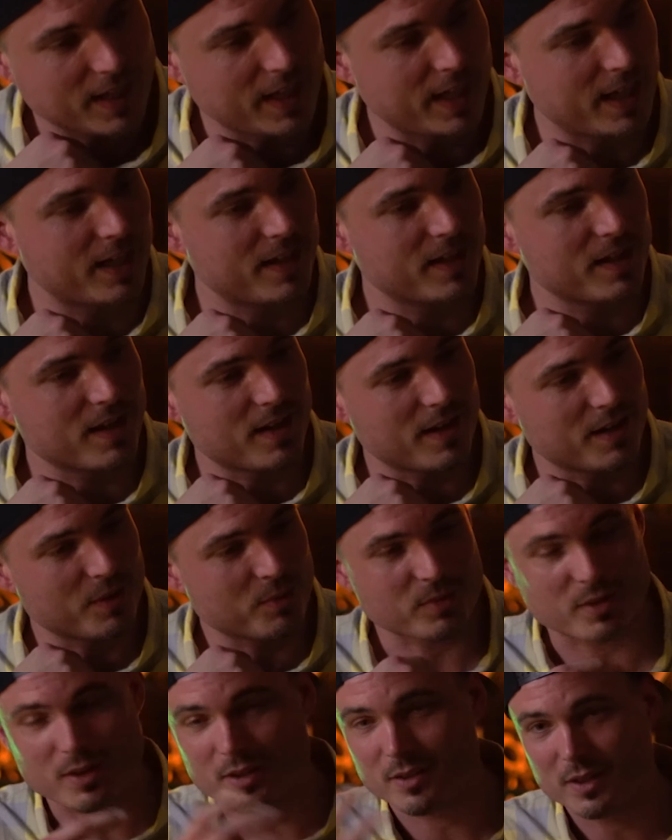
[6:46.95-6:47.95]
and uh,
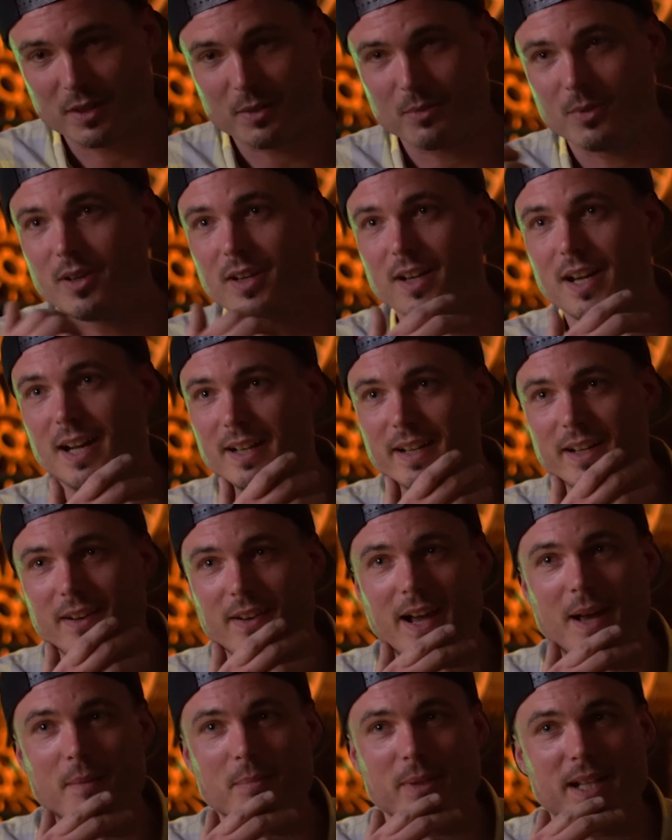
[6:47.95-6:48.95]
we're all gonna walk out of
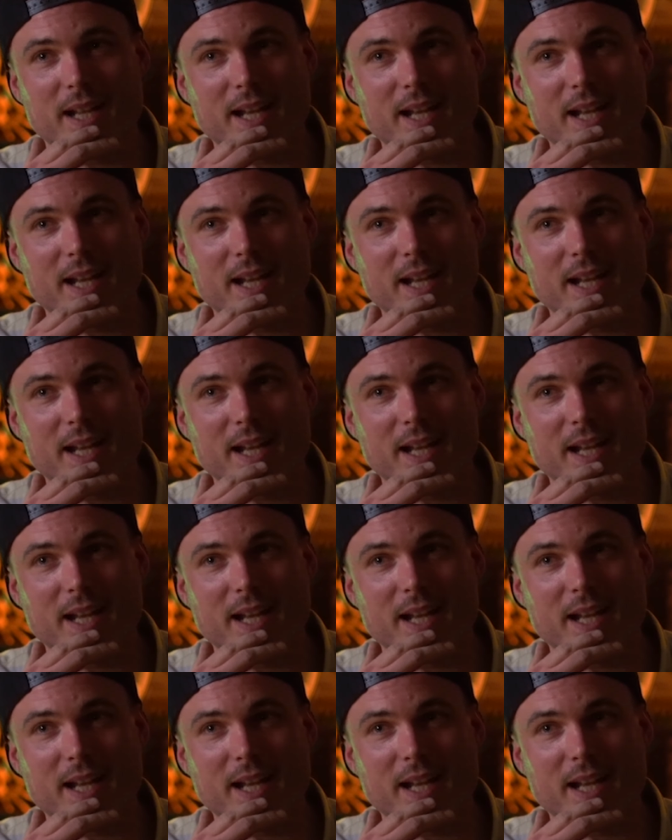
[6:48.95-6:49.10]
here happy